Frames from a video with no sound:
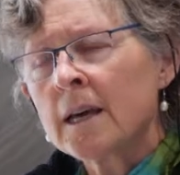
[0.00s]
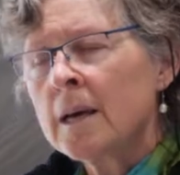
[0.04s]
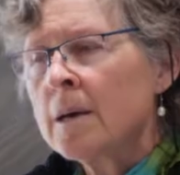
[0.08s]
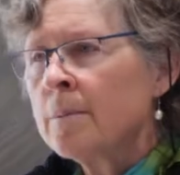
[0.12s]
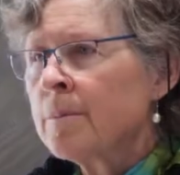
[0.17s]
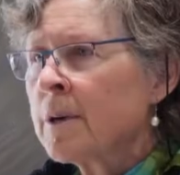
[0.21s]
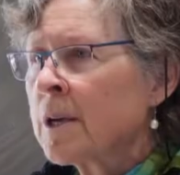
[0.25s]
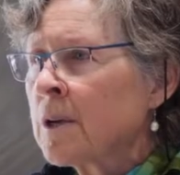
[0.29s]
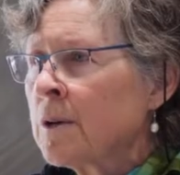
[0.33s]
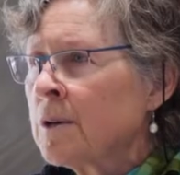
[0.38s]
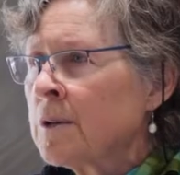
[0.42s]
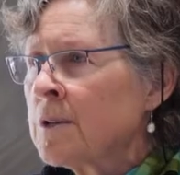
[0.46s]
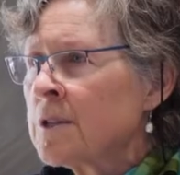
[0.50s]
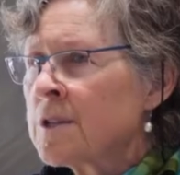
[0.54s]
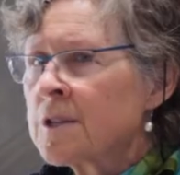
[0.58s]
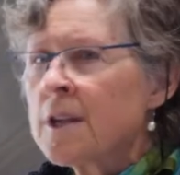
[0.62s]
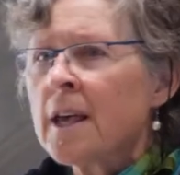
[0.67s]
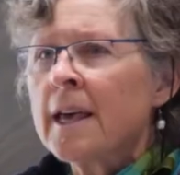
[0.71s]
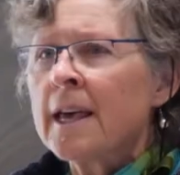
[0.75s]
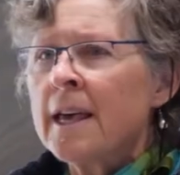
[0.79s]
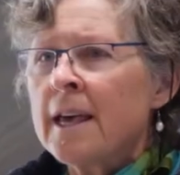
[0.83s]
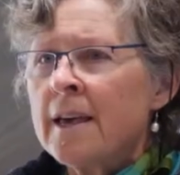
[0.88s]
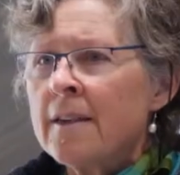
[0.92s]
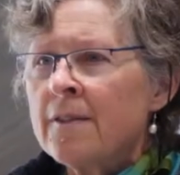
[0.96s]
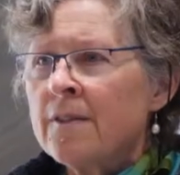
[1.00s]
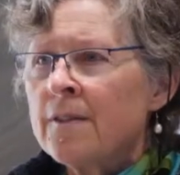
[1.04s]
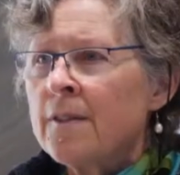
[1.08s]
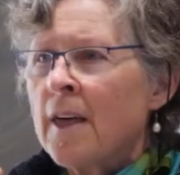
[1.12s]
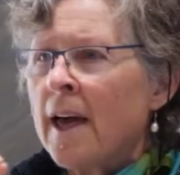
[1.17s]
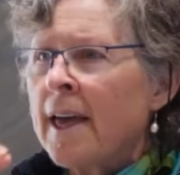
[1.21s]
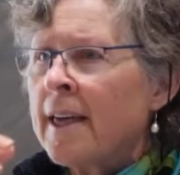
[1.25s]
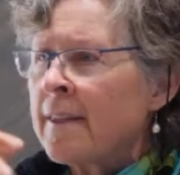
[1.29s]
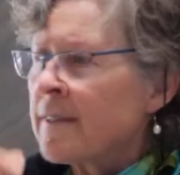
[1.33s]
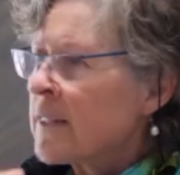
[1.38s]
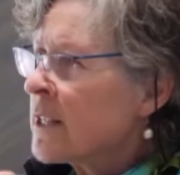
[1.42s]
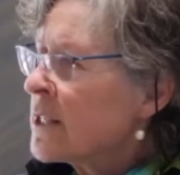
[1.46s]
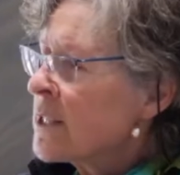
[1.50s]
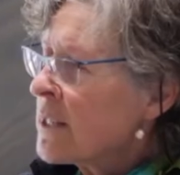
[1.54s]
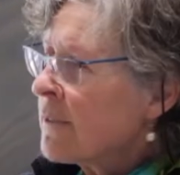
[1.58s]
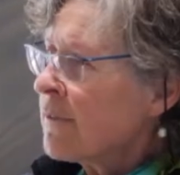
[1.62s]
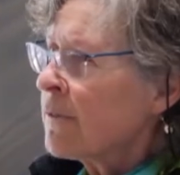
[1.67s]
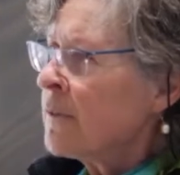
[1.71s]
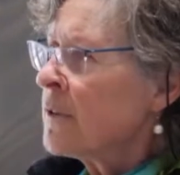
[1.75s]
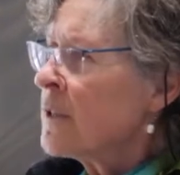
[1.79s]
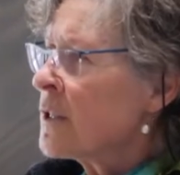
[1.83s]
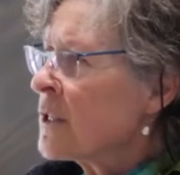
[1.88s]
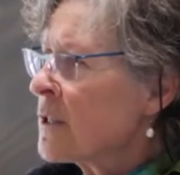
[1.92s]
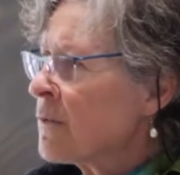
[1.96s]
because at the
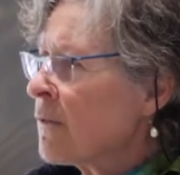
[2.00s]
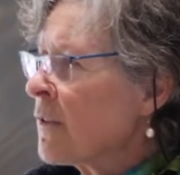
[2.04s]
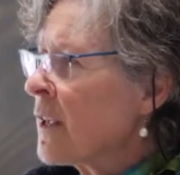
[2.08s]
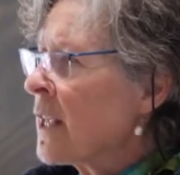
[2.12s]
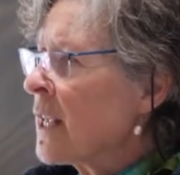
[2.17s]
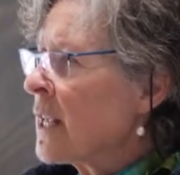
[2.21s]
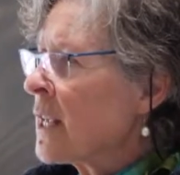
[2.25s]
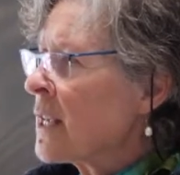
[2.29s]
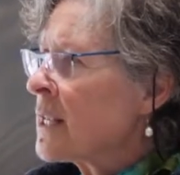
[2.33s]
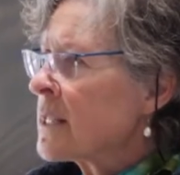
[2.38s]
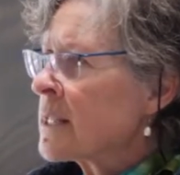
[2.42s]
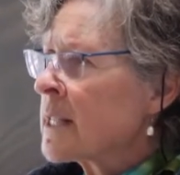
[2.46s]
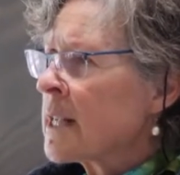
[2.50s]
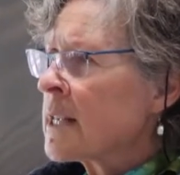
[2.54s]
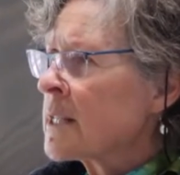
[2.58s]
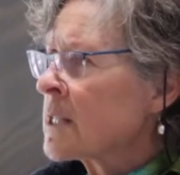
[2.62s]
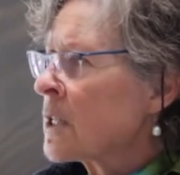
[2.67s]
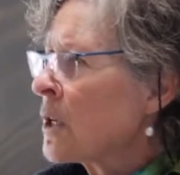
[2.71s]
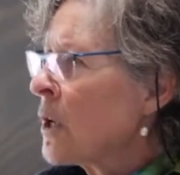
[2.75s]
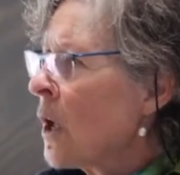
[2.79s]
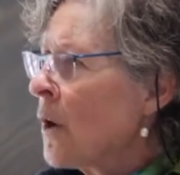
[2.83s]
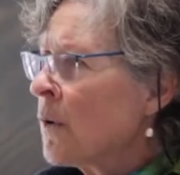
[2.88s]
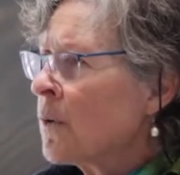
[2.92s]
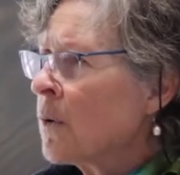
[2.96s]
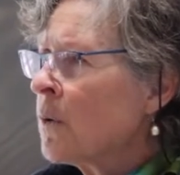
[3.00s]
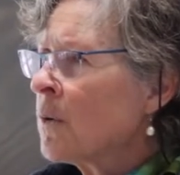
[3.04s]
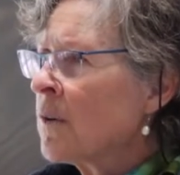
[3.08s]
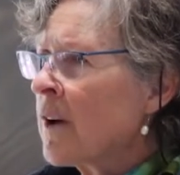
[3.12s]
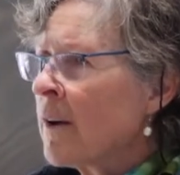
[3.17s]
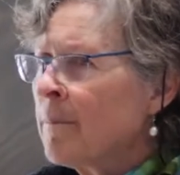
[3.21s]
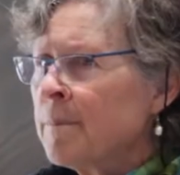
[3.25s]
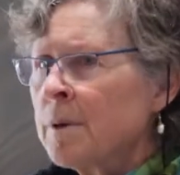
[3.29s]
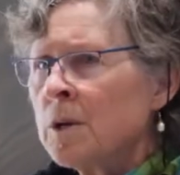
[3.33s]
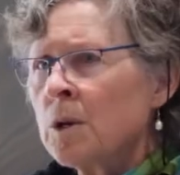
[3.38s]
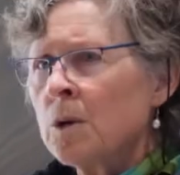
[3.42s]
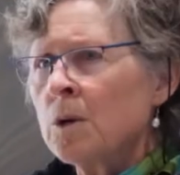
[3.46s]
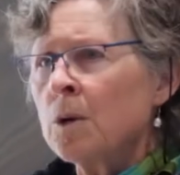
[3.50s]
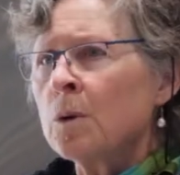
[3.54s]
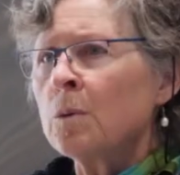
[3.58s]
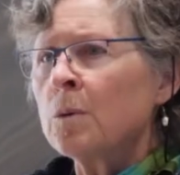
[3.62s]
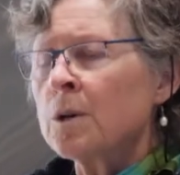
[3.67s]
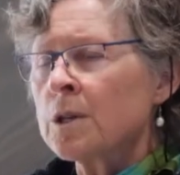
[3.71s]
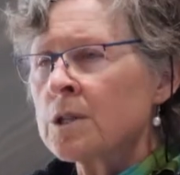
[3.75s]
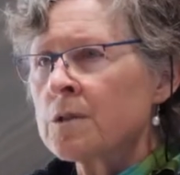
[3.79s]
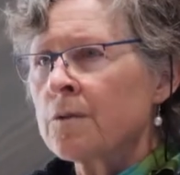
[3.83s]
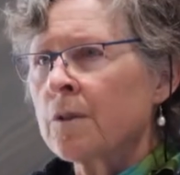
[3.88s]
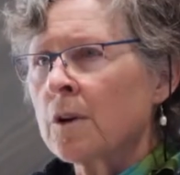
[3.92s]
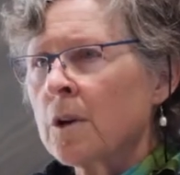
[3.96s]
different spheres, there's local government. Who
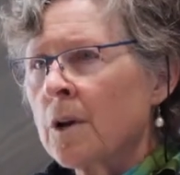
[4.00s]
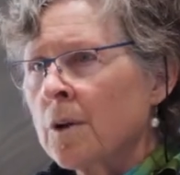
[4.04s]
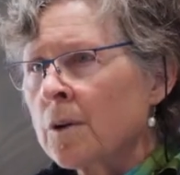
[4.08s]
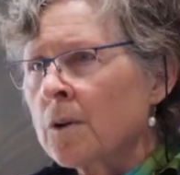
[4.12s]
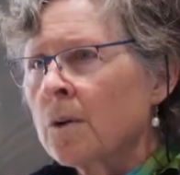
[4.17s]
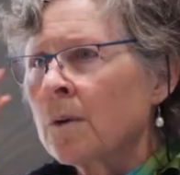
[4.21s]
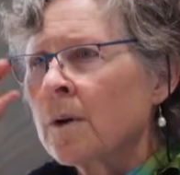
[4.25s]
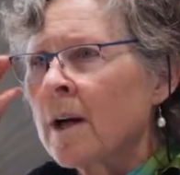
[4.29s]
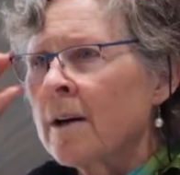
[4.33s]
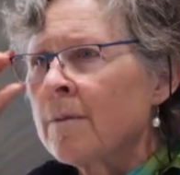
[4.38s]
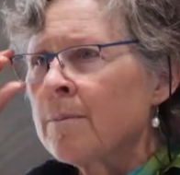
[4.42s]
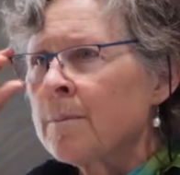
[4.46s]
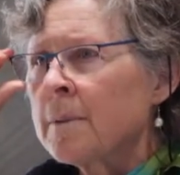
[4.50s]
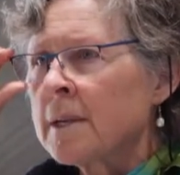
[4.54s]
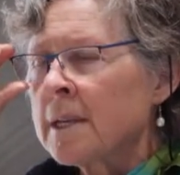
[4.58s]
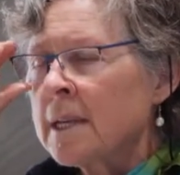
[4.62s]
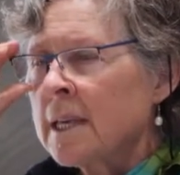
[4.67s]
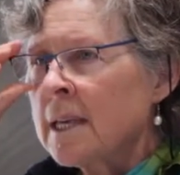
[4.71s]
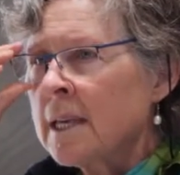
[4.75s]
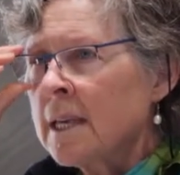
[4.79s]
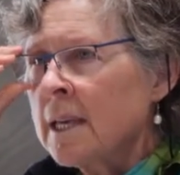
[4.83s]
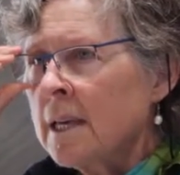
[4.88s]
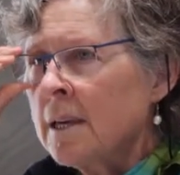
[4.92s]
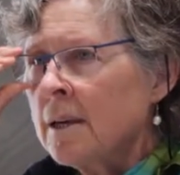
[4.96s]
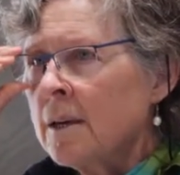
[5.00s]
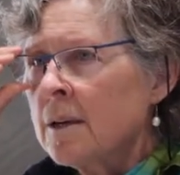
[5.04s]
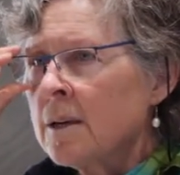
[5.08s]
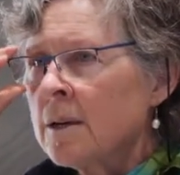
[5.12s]
works for local government here?